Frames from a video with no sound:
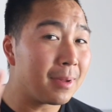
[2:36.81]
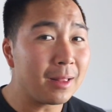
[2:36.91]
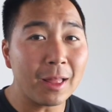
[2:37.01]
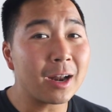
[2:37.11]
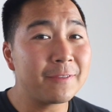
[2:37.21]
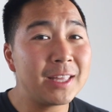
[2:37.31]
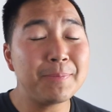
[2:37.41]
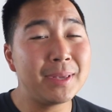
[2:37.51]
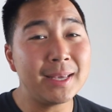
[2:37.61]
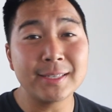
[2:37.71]
A lot of
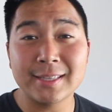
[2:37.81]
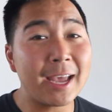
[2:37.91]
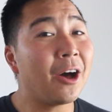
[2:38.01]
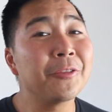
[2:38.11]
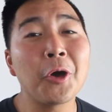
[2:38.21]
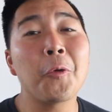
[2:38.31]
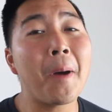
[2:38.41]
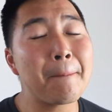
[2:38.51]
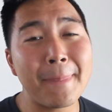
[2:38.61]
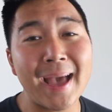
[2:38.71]
DPs, they all know
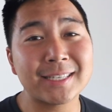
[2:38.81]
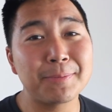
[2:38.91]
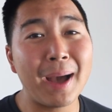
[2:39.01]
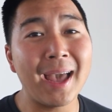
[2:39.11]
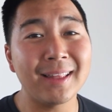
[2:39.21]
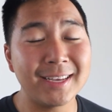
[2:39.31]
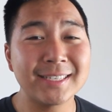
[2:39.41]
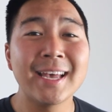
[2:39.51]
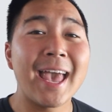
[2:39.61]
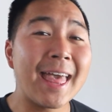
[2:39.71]
what Backseat Pilot is,